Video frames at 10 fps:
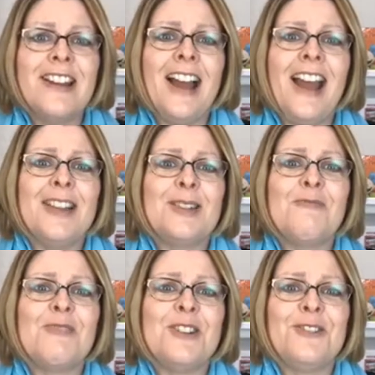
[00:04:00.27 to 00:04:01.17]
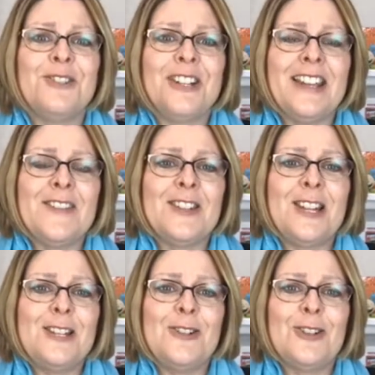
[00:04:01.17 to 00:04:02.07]
I had some wonderful gifts.
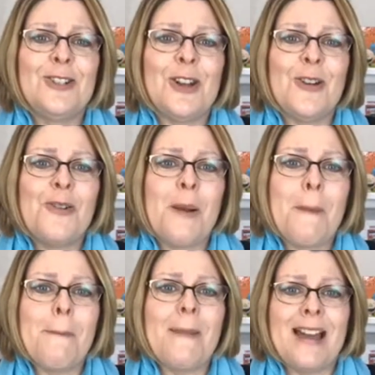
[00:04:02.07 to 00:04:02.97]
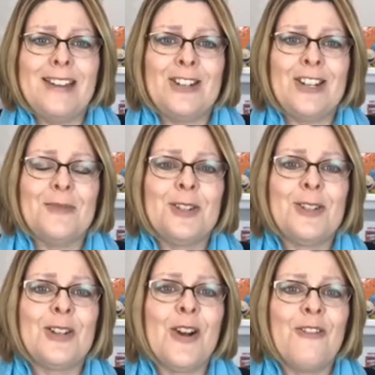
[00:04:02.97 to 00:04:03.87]
Thank you so much. It was
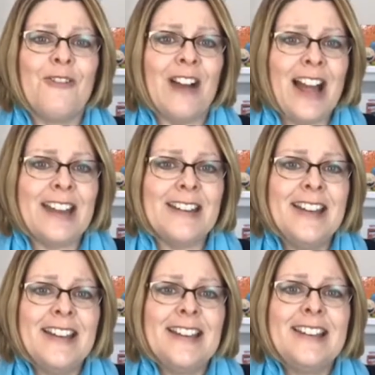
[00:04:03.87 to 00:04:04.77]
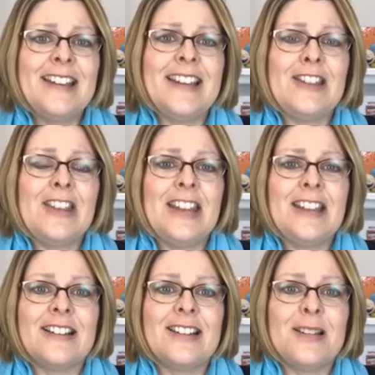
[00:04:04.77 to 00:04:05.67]
so fun to get
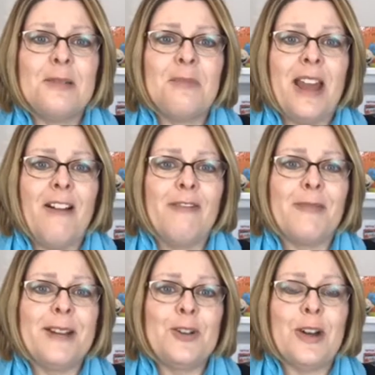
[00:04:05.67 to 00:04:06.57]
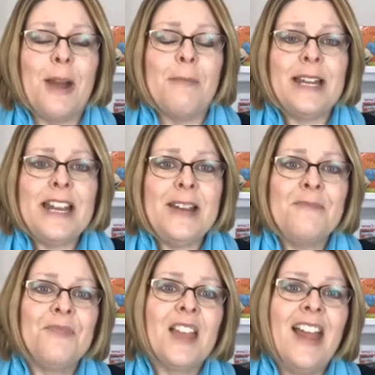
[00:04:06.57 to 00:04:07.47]
things in the mail from my Tribe
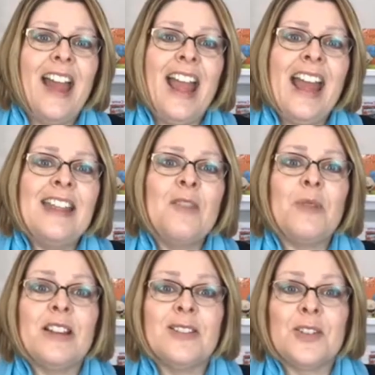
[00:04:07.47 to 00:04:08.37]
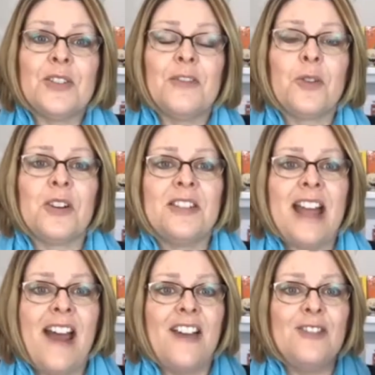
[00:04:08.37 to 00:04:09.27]
buddy. And then we also, of course,
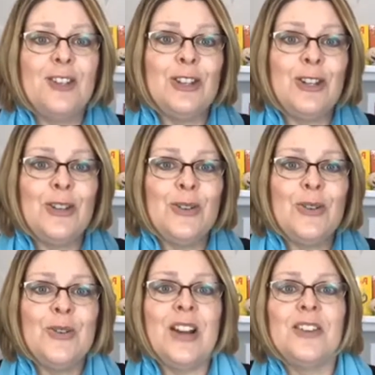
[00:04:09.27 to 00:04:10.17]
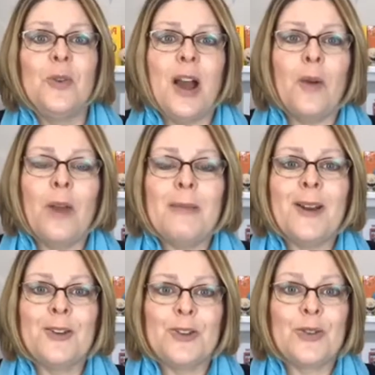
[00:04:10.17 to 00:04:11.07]
have two
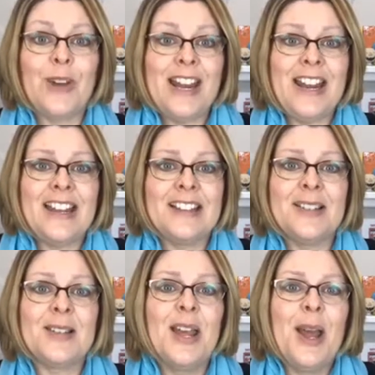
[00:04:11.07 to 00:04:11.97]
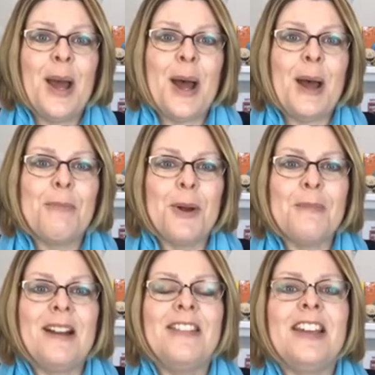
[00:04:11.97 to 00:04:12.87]
webinar trainings per
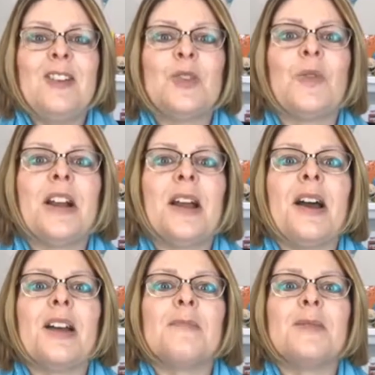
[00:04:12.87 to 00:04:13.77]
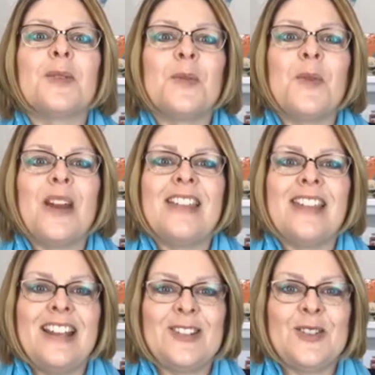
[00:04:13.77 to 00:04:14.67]
month. Each one comes with
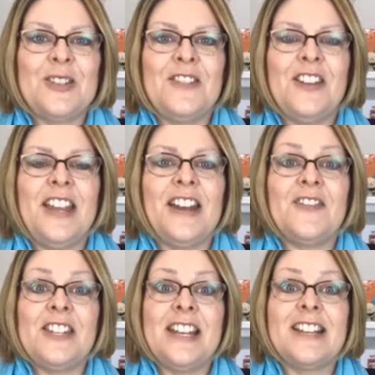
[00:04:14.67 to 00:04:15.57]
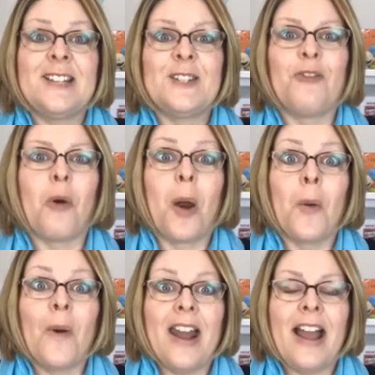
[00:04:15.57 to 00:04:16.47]
a certificate of attendance for
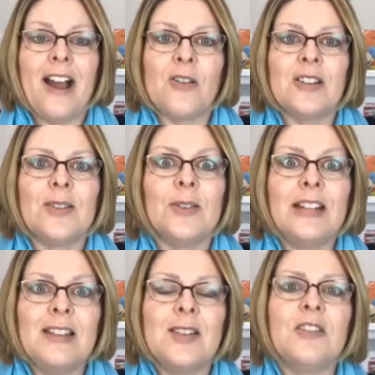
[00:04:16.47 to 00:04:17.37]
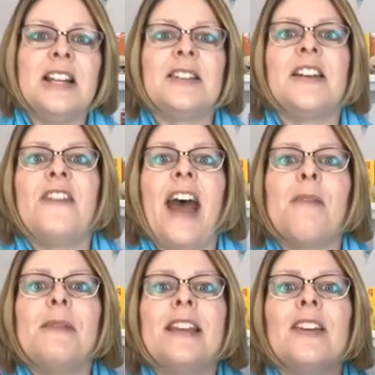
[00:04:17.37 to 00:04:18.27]
1 hour. So lots of great stuff
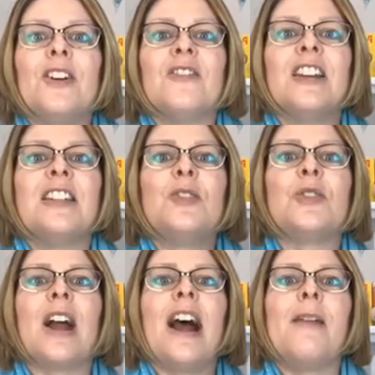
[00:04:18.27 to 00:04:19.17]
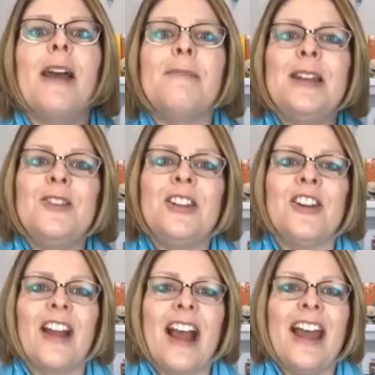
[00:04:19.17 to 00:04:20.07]
happening over in the Tribe. Happy New
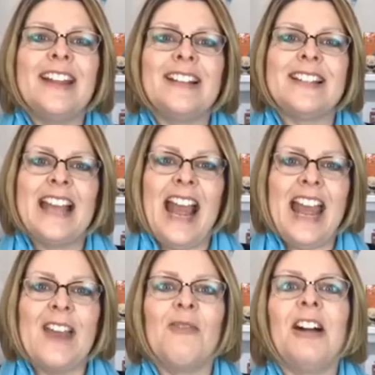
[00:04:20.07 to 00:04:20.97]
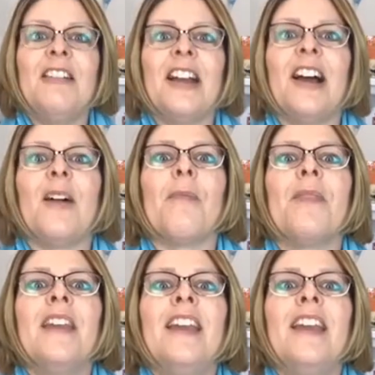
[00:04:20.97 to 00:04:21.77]
Year, guys. Yay, welcome.